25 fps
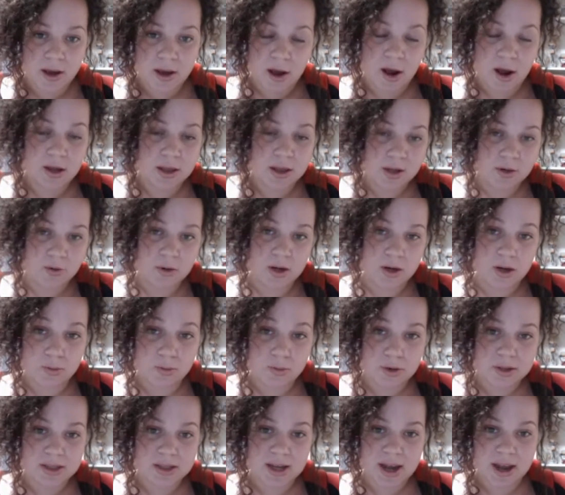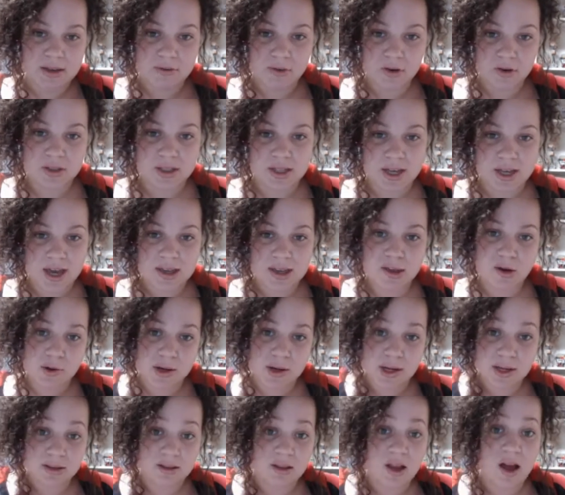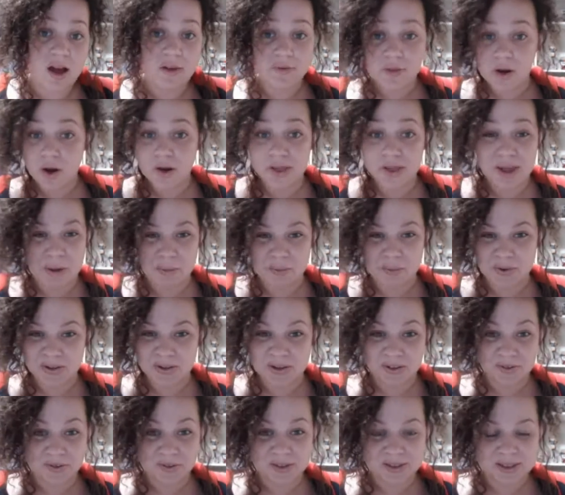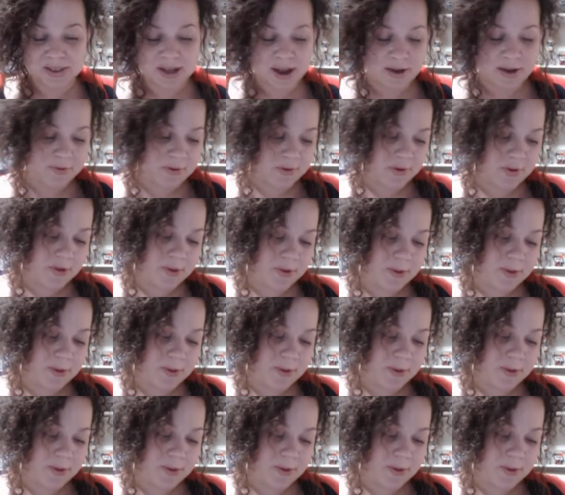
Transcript: Harley Quinn and Poison Ivy are together and in love and all that wonderful stuff.